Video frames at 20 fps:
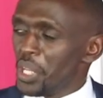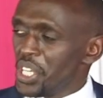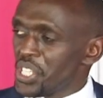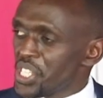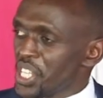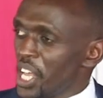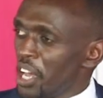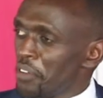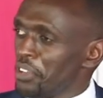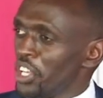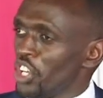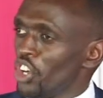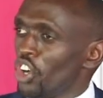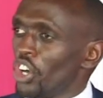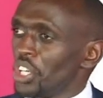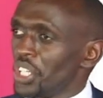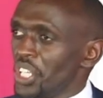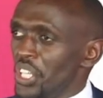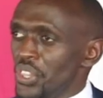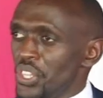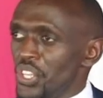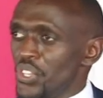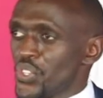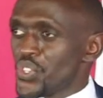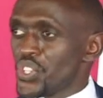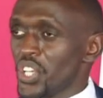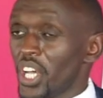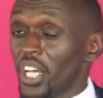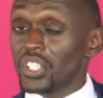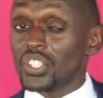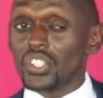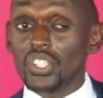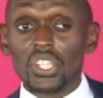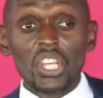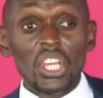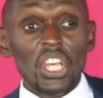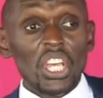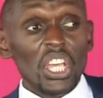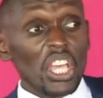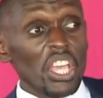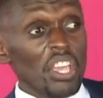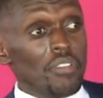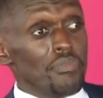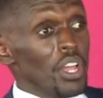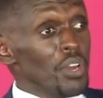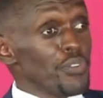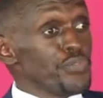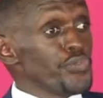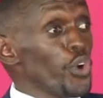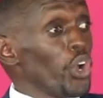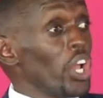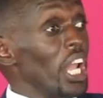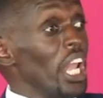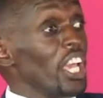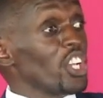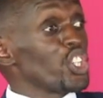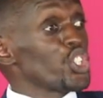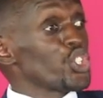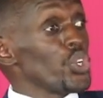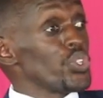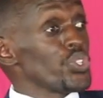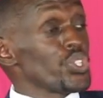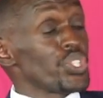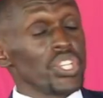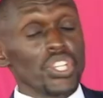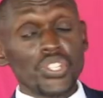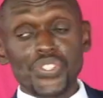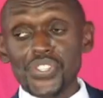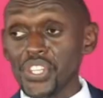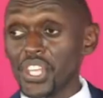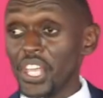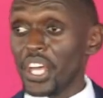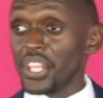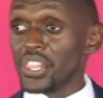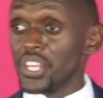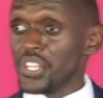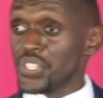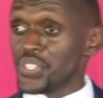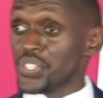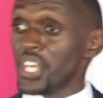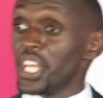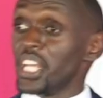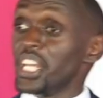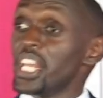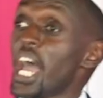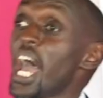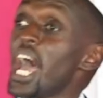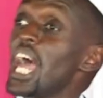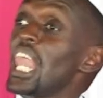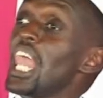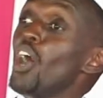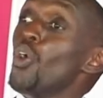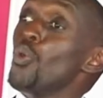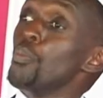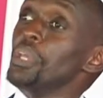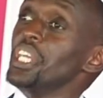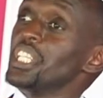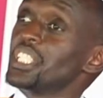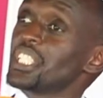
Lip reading: been serving God in this church. Even for elections this year, they said, allow me